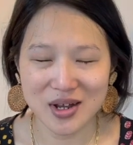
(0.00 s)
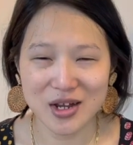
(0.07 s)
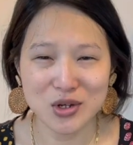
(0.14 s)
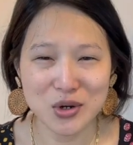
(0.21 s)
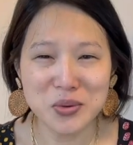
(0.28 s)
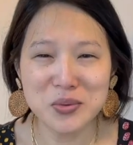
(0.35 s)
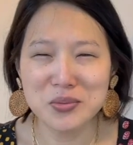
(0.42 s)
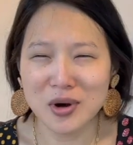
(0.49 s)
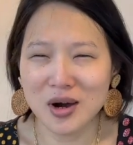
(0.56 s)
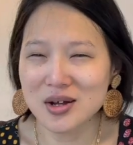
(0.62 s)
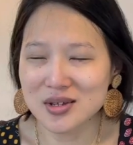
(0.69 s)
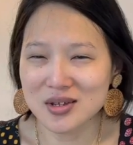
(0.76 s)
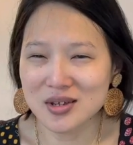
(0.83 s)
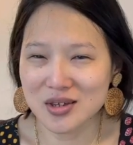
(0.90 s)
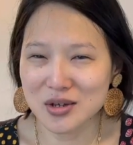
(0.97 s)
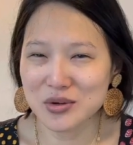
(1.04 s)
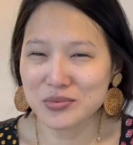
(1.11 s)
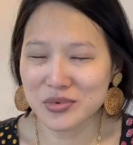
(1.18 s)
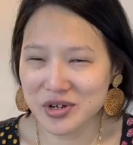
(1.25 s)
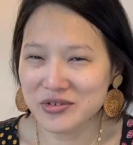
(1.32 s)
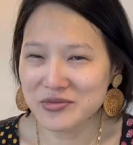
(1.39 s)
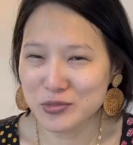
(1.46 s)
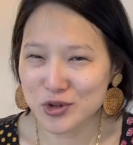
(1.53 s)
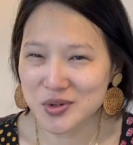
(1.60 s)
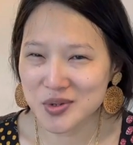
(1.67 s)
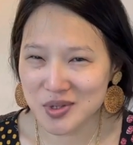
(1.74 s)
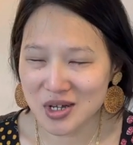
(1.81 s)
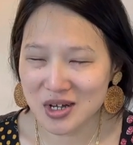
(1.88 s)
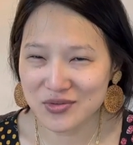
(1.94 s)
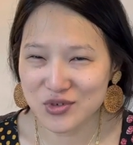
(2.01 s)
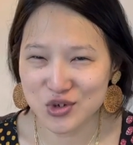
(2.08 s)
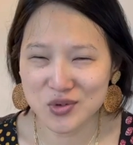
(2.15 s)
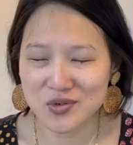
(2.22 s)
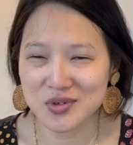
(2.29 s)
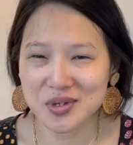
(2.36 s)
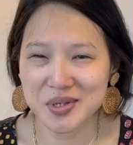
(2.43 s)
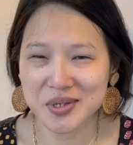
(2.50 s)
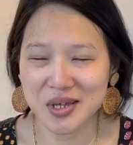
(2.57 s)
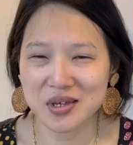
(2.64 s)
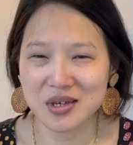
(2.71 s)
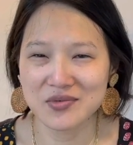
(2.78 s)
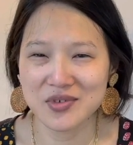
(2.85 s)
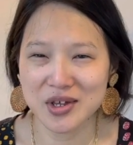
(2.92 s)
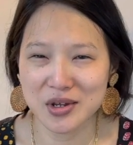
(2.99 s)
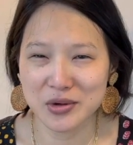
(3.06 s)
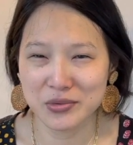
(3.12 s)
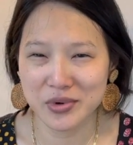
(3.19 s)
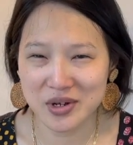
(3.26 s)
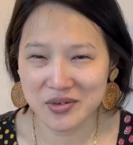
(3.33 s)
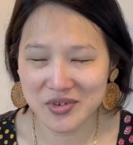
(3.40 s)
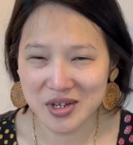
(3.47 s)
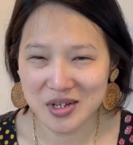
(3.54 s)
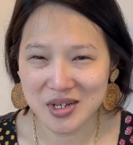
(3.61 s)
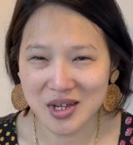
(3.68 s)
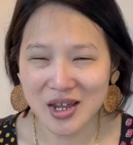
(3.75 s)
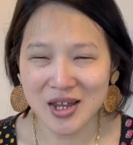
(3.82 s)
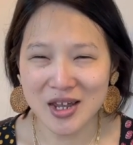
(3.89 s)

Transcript: I don't want to get rid of more stuff just for the sake of getting rid of it.